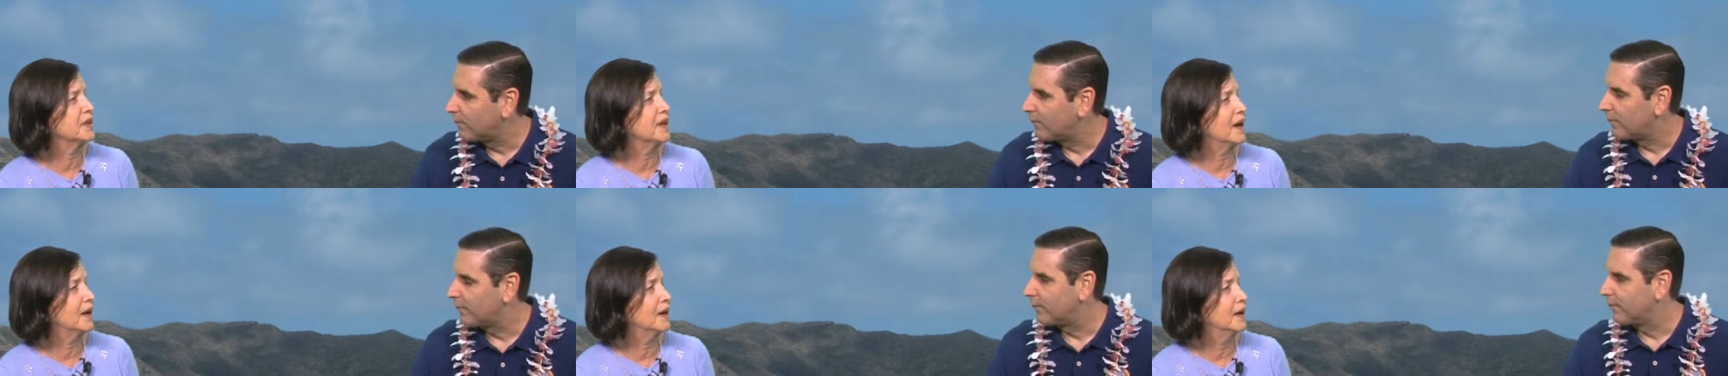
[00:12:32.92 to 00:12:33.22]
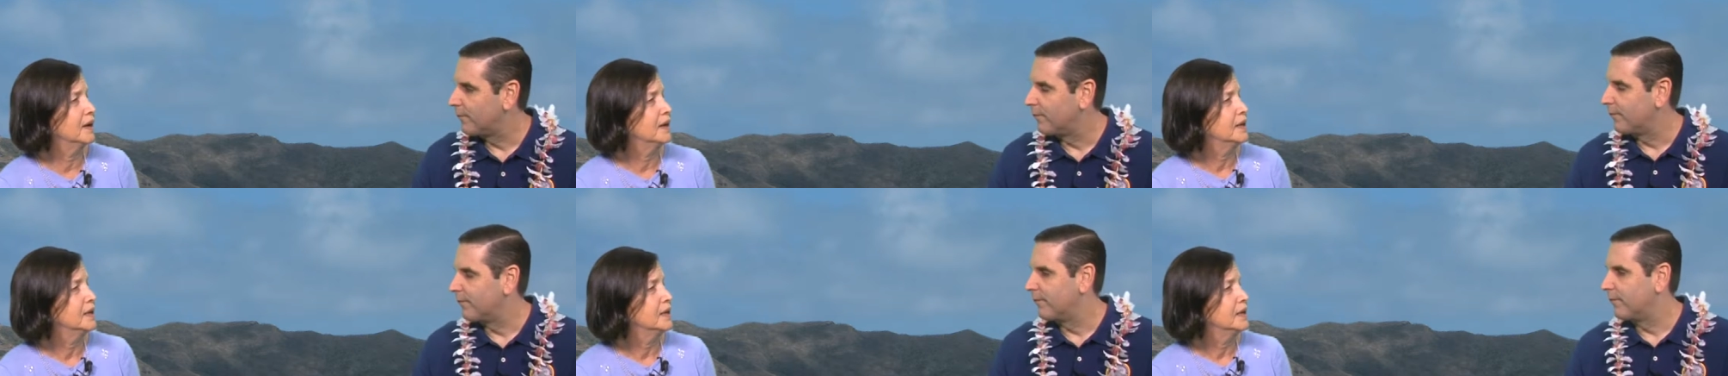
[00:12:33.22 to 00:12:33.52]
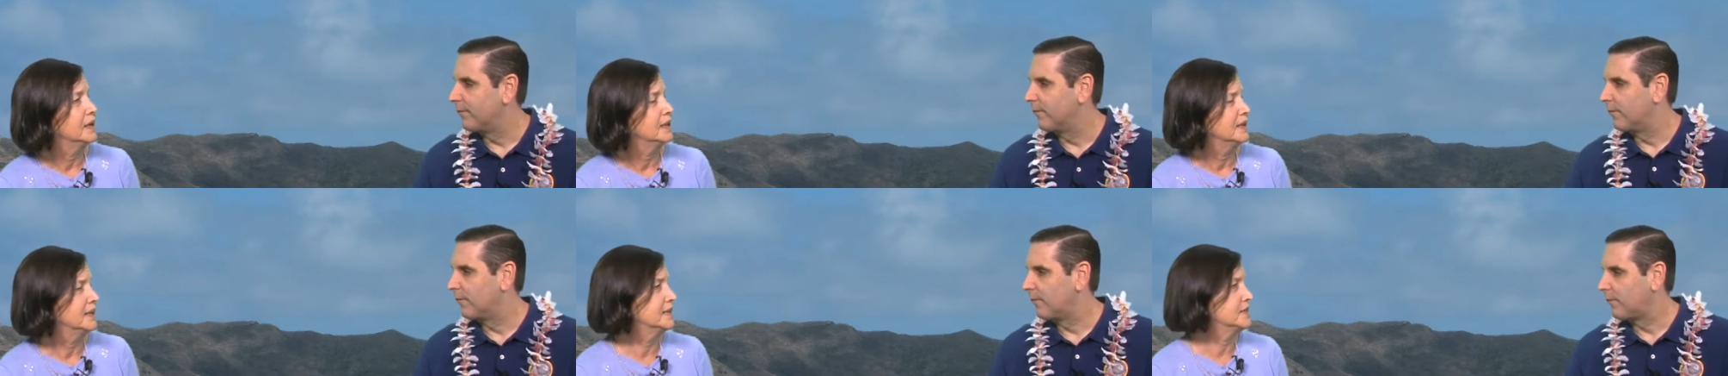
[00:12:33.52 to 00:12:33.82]
Speaker 1: that?
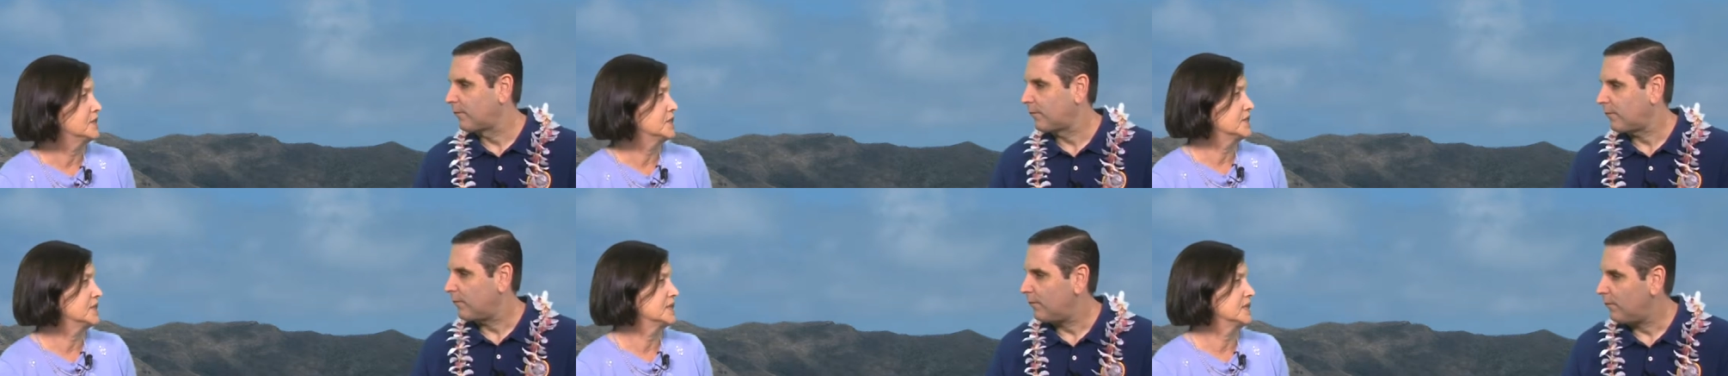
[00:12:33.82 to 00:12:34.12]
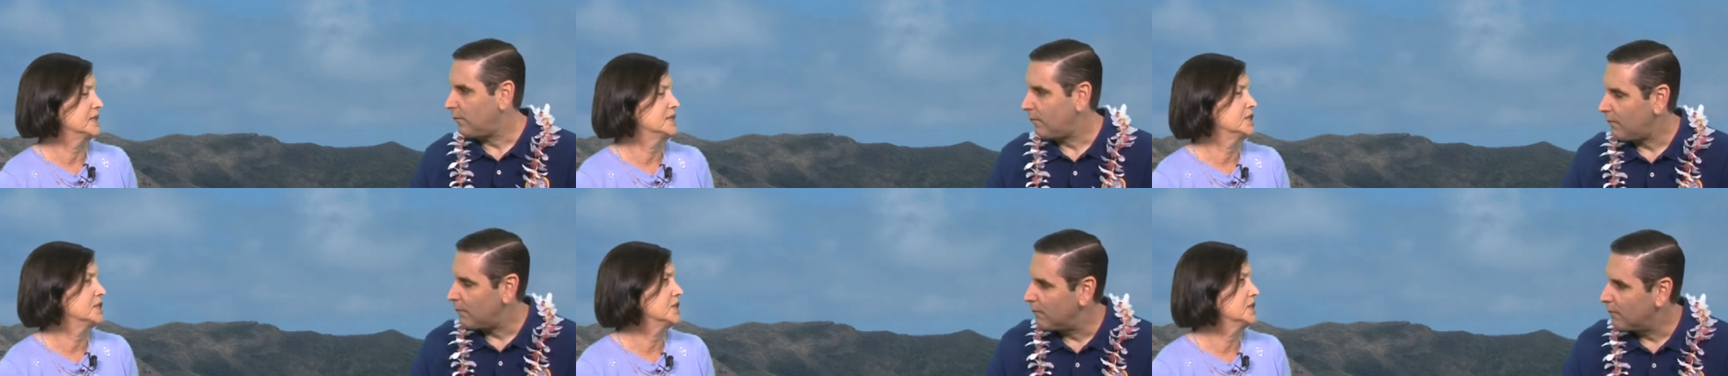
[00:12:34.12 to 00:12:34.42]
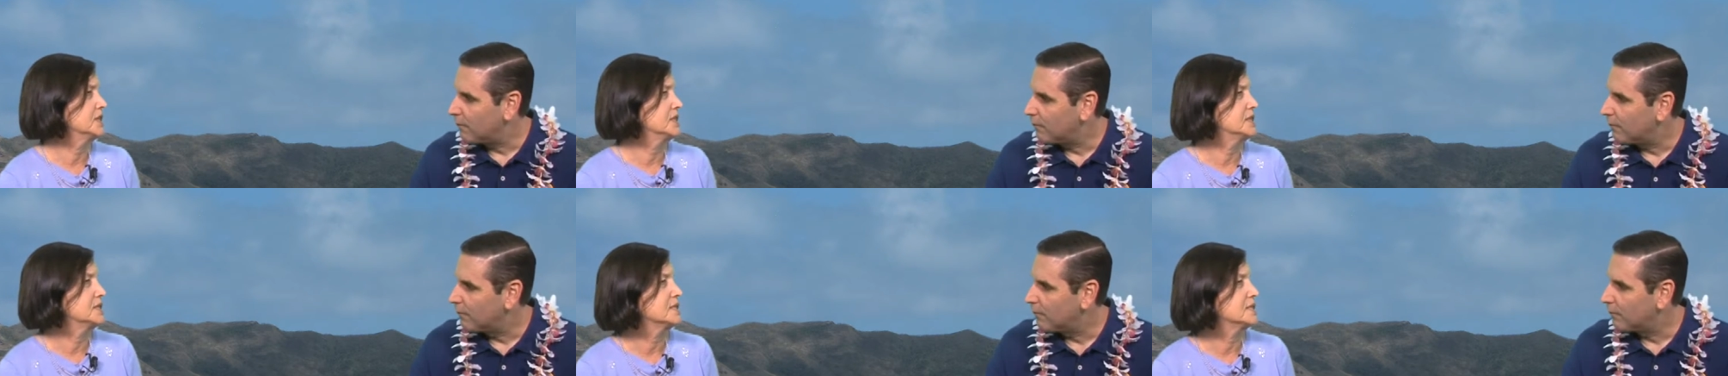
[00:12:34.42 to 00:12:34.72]

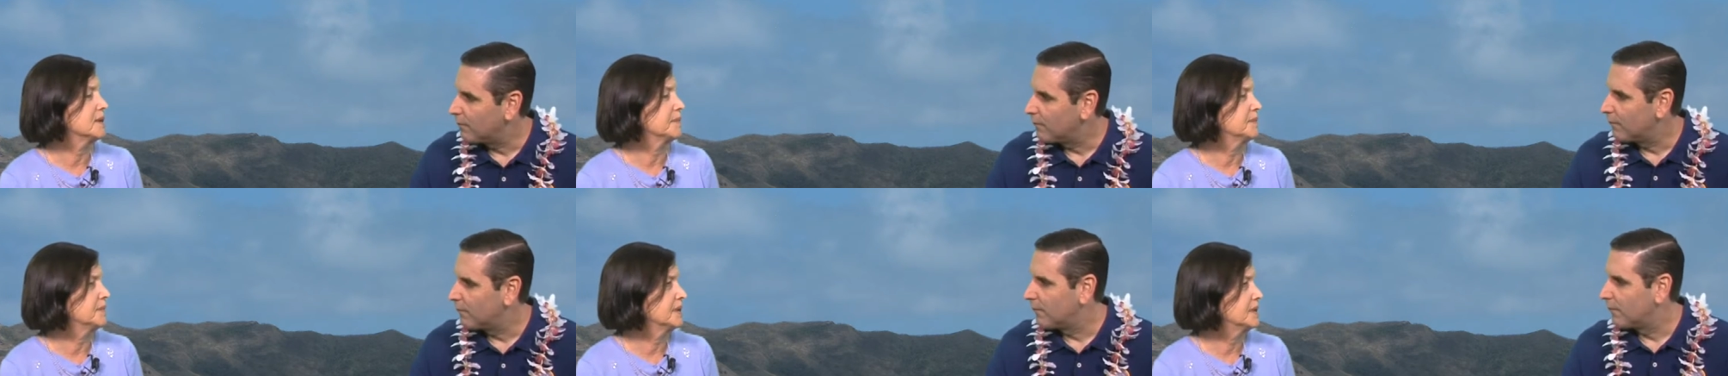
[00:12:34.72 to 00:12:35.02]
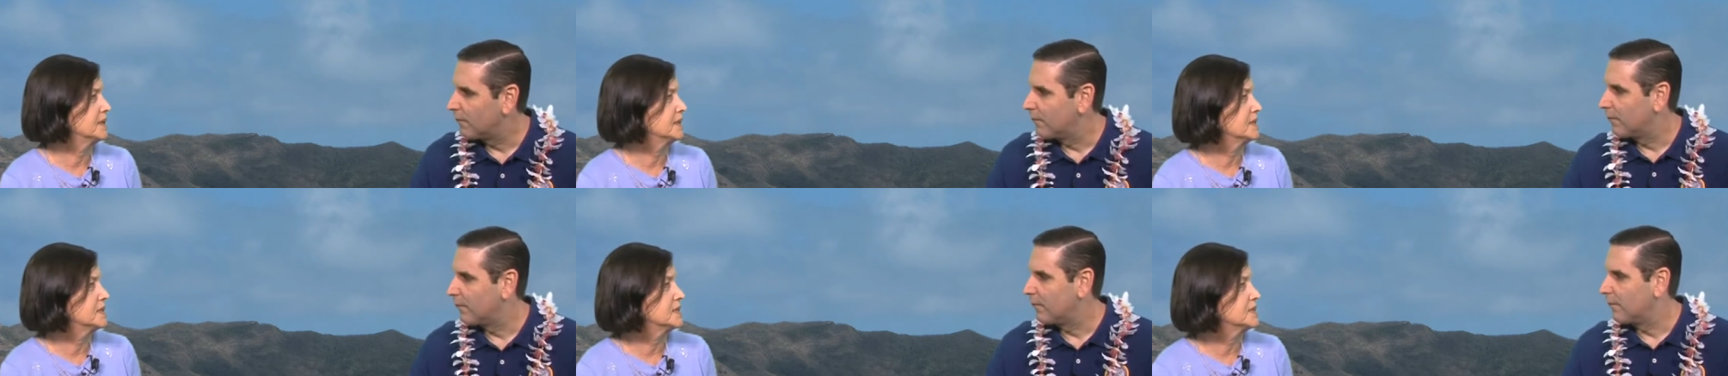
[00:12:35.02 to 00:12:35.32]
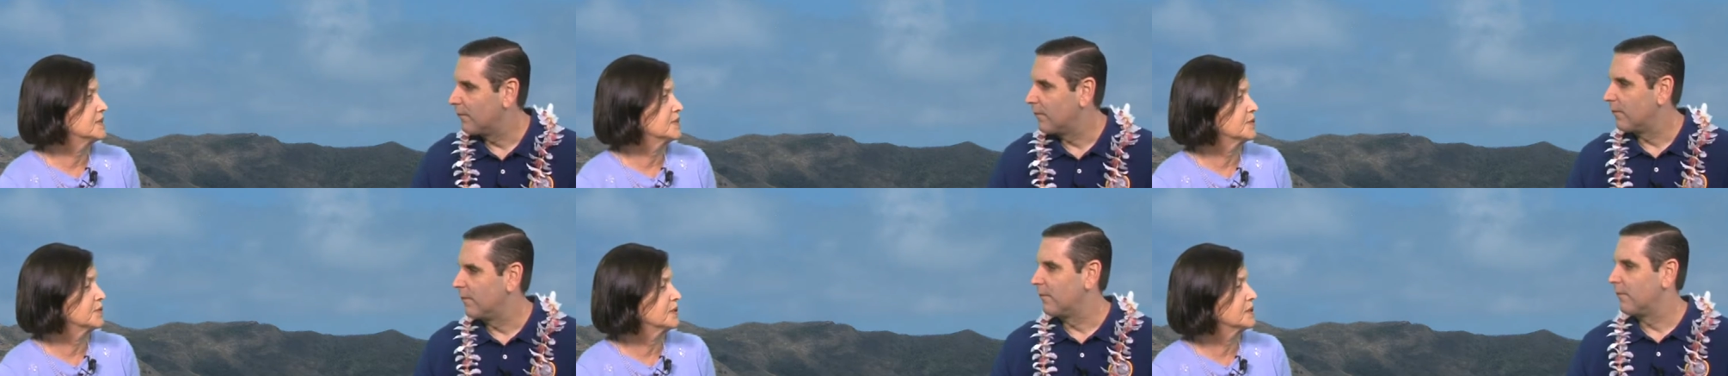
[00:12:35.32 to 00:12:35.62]
legislation is something
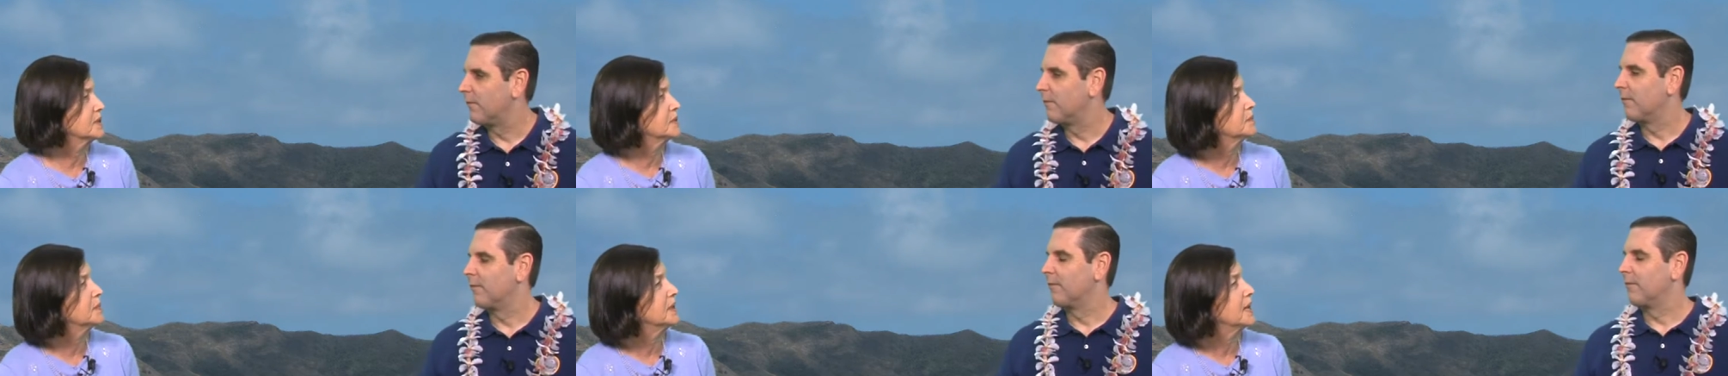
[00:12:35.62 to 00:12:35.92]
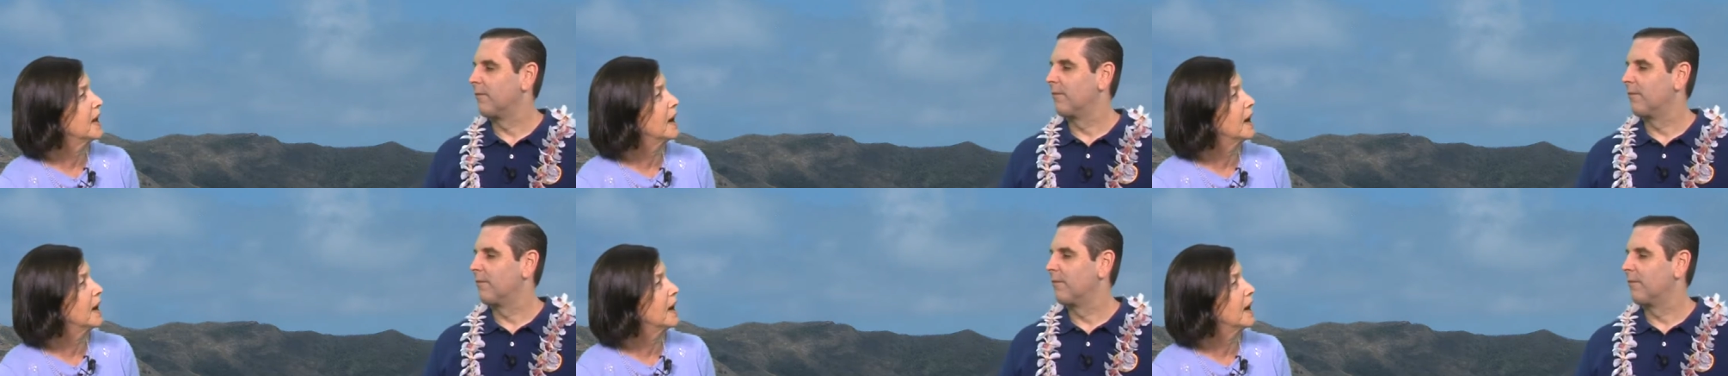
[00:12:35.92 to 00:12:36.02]
that's going to be